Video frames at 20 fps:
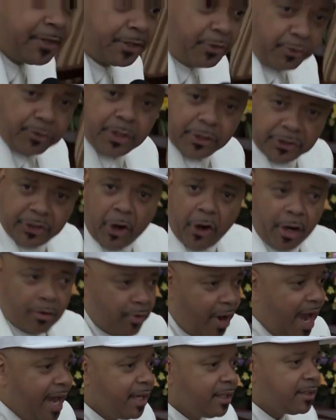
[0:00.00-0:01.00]
the, the
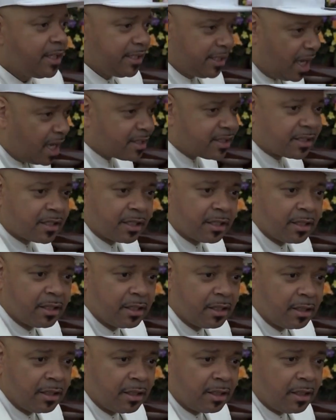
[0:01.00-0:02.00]
dirt, right? The dust.
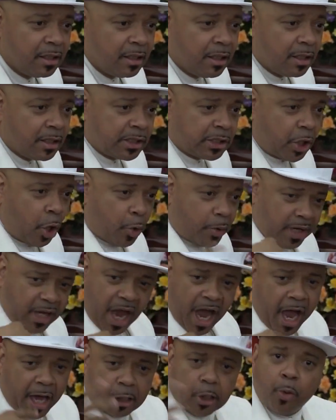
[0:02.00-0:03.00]
So
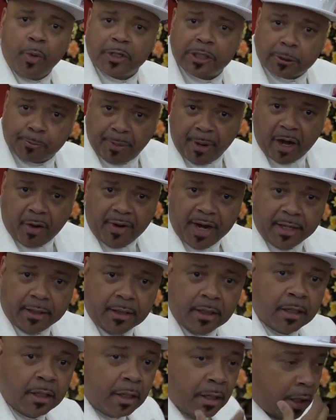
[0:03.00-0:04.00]
God, who is
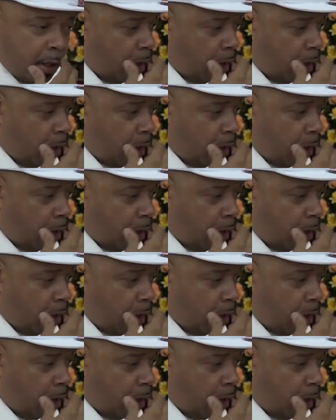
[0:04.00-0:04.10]
spirit,